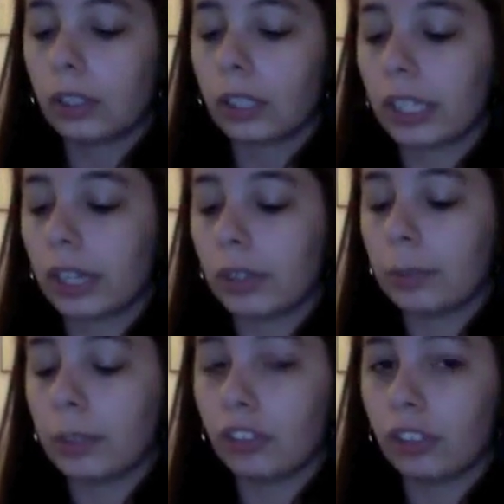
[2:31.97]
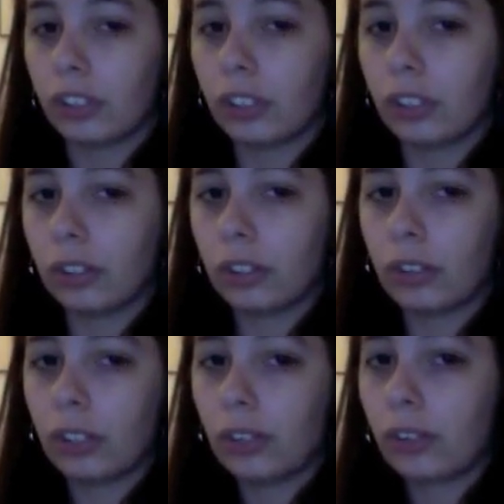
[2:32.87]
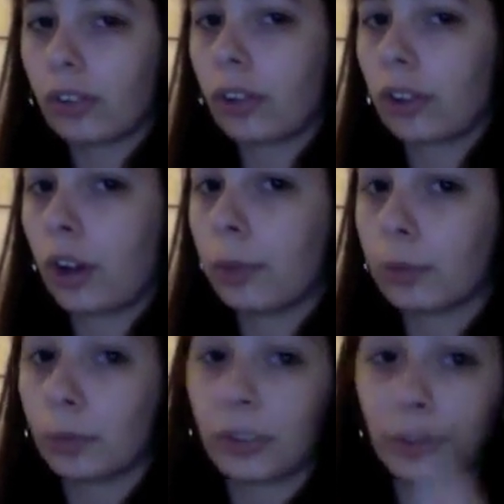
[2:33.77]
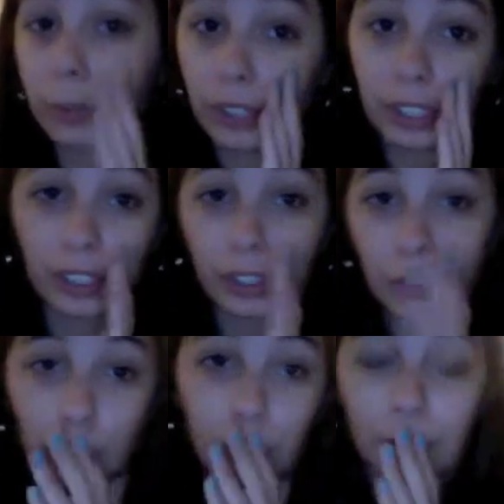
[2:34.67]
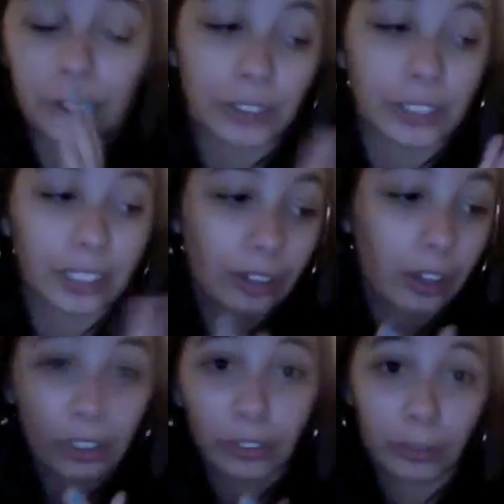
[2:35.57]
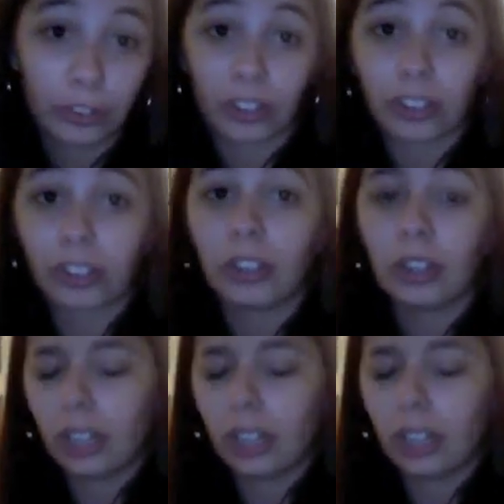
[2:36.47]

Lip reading: like how he mentioned he saw the couple whispering in the corner, like talking to each other.